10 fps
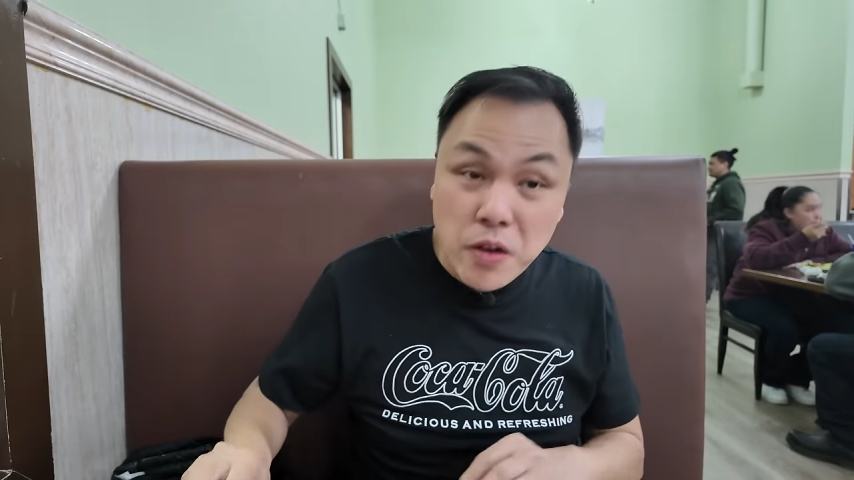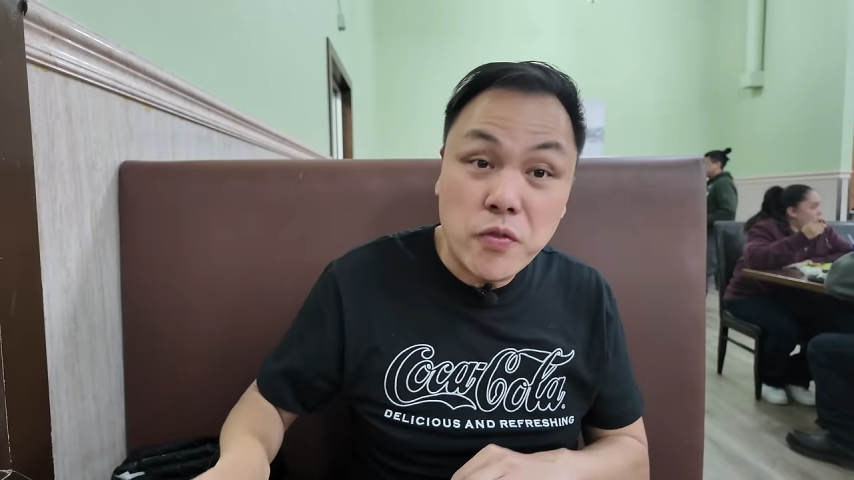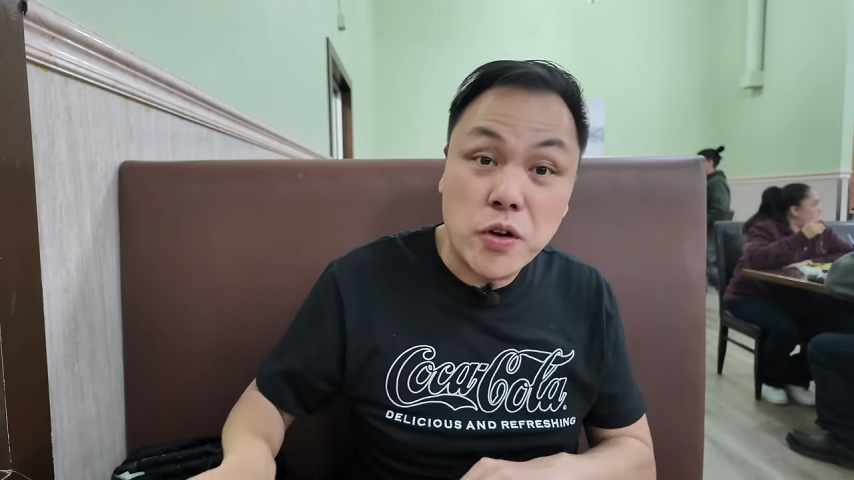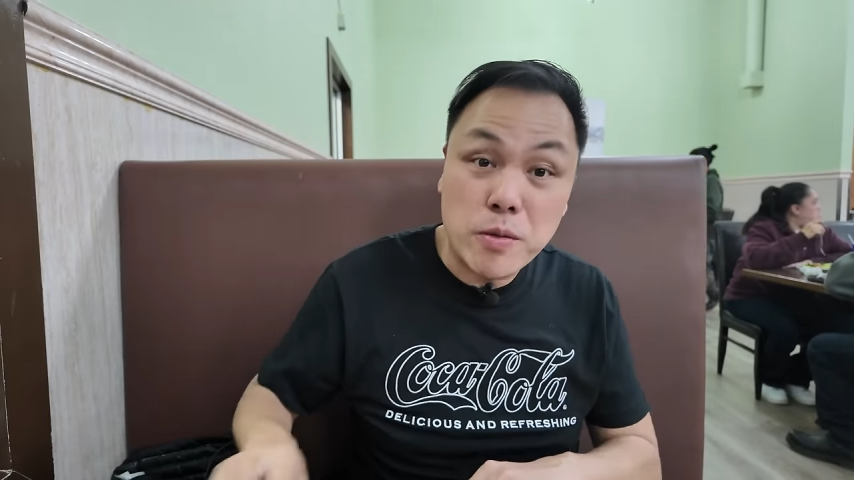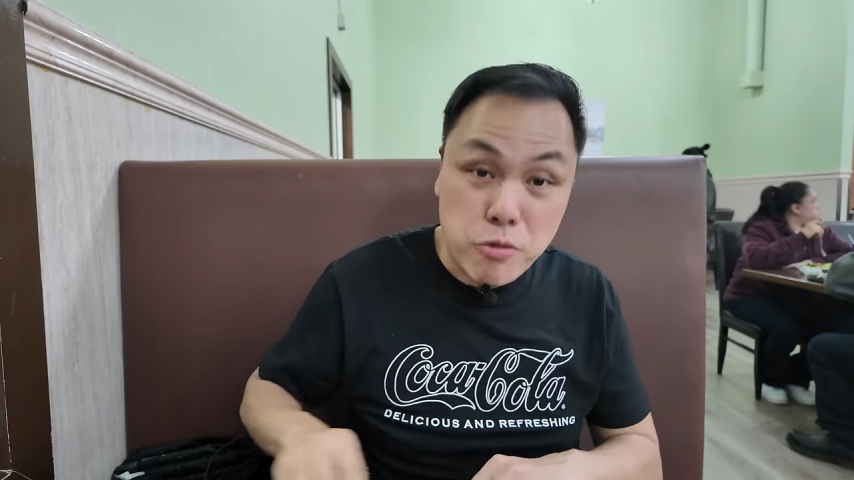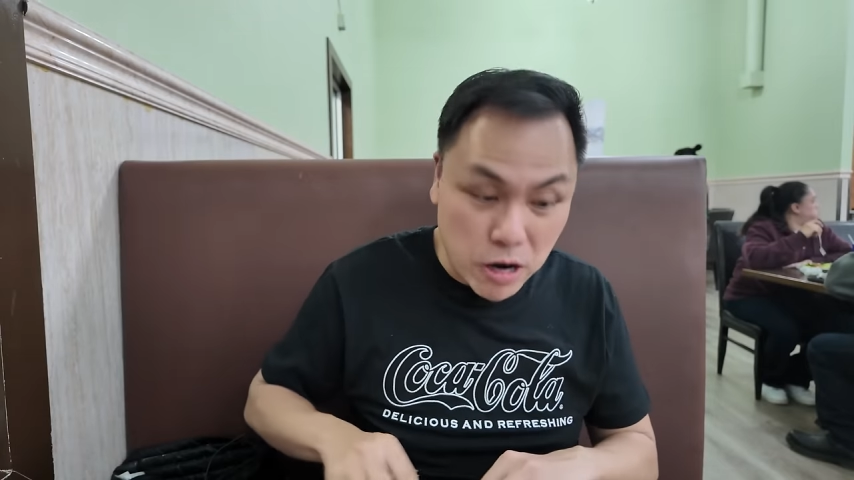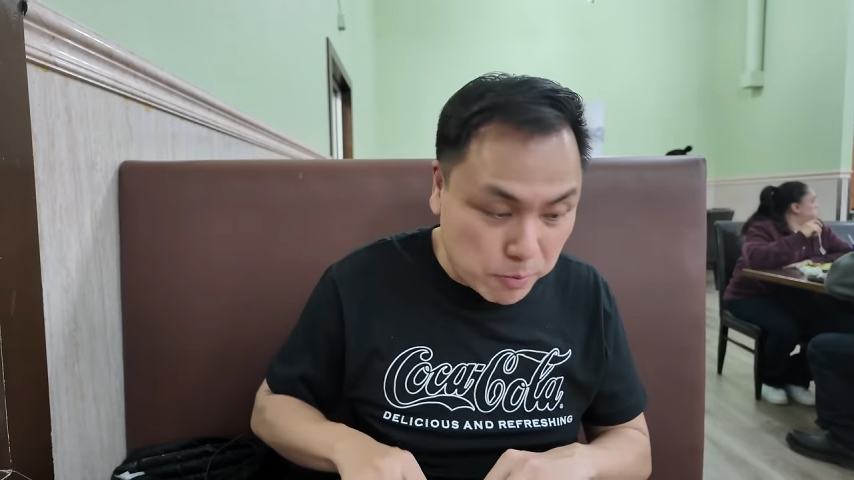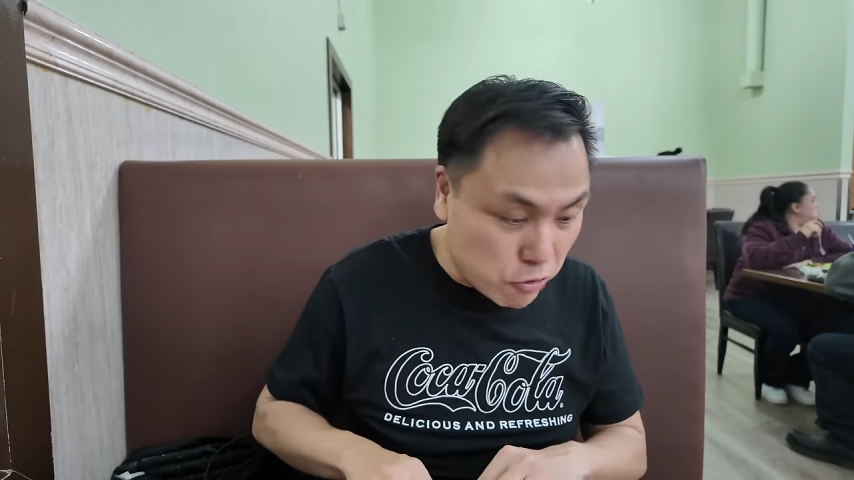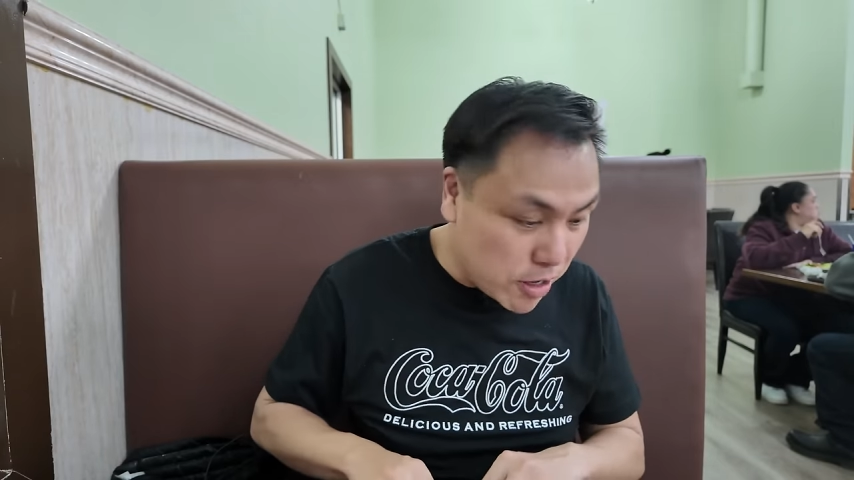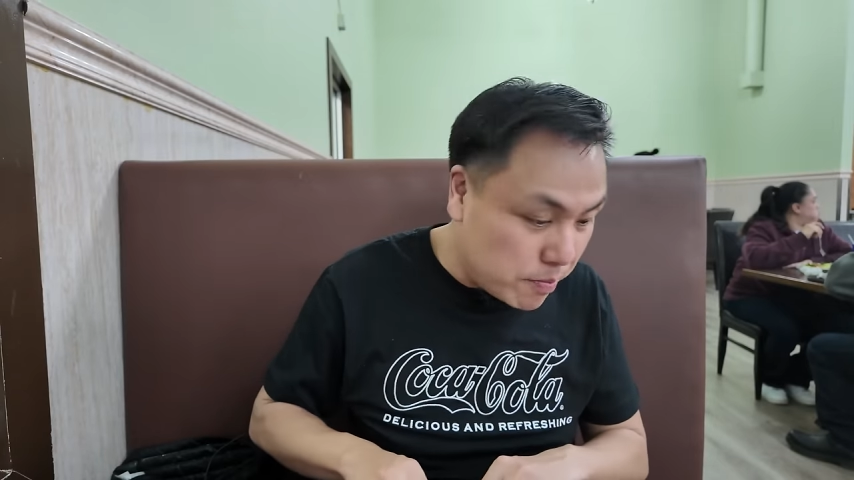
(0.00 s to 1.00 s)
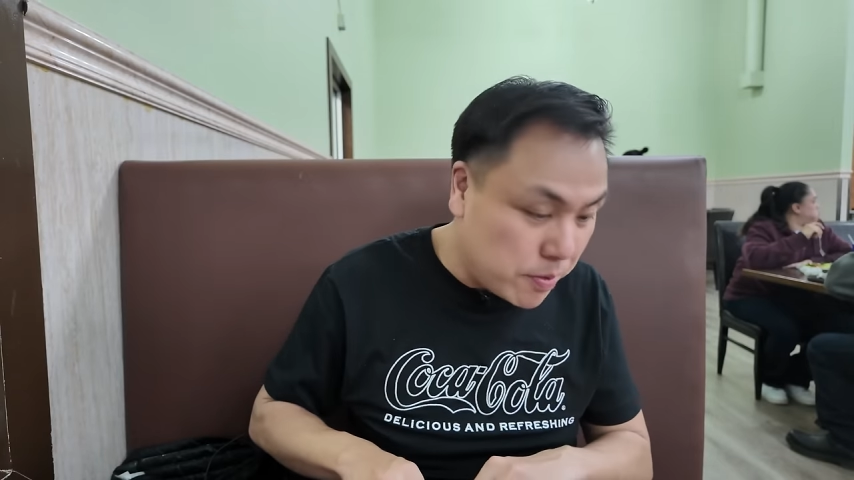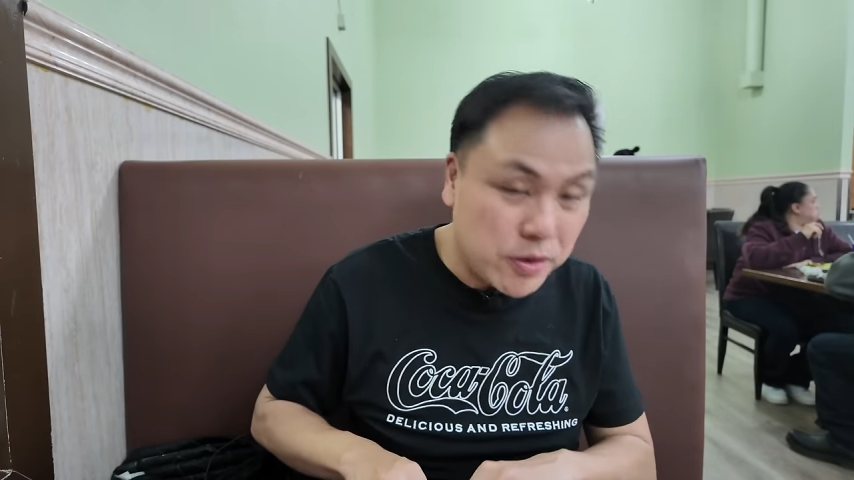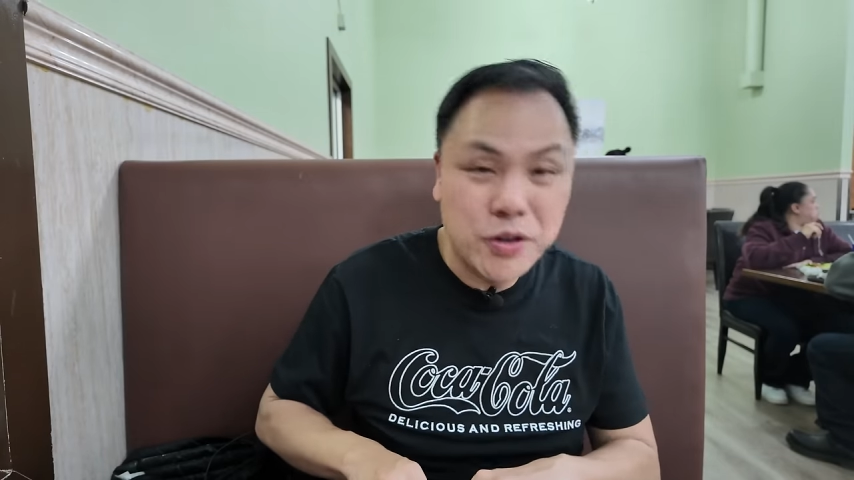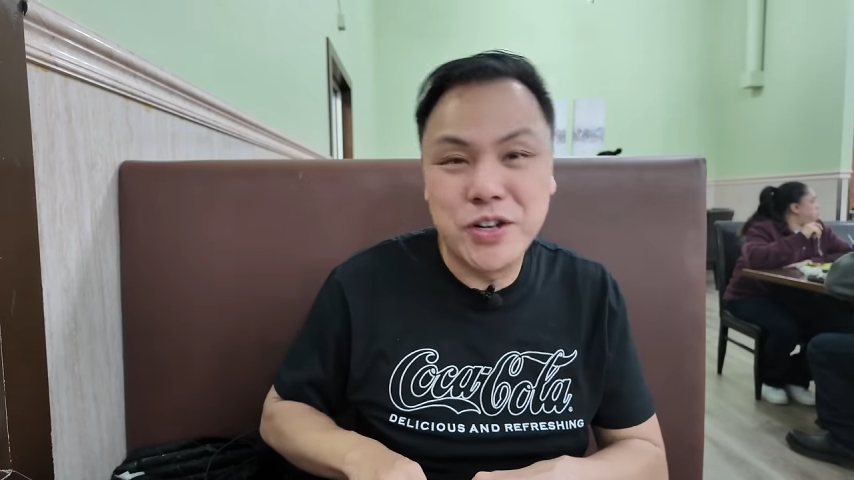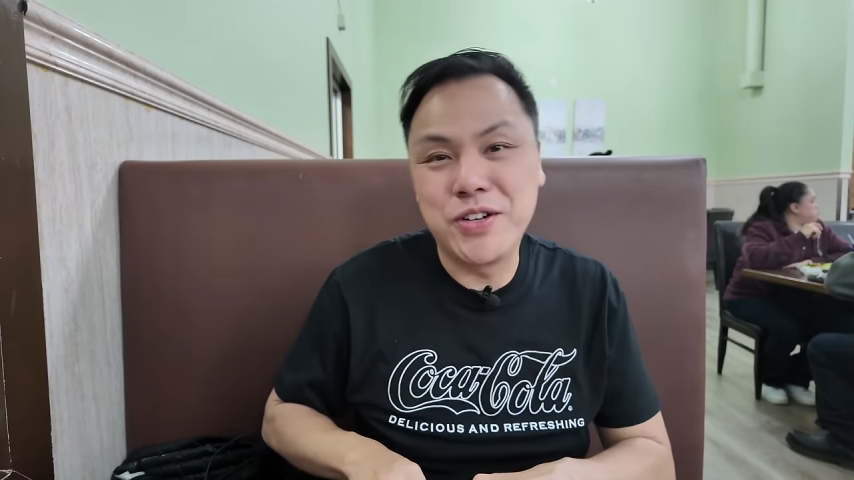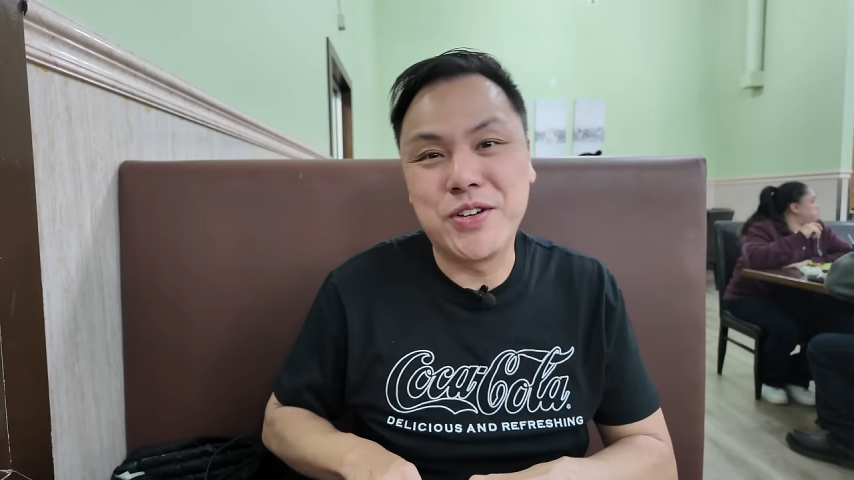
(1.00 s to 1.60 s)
for the prime rib, or